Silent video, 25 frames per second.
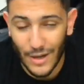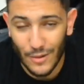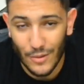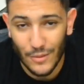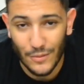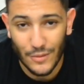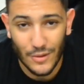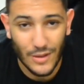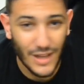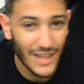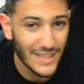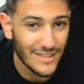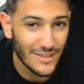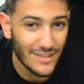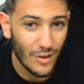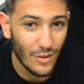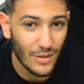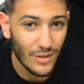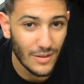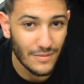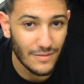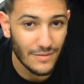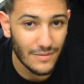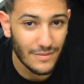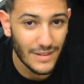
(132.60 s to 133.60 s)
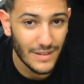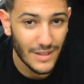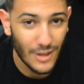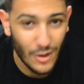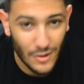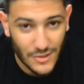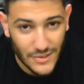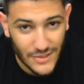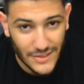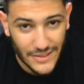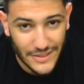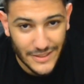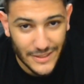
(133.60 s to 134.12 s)
if you like to call it
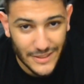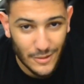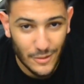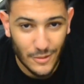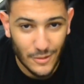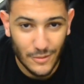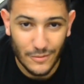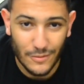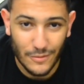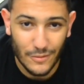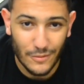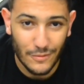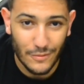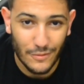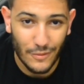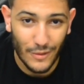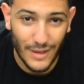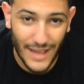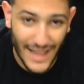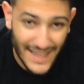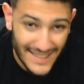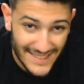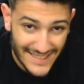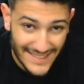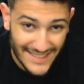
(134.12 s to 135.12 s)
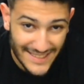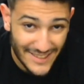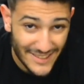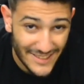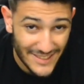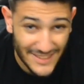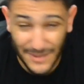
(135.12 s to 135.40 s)
Veloster or Veloster.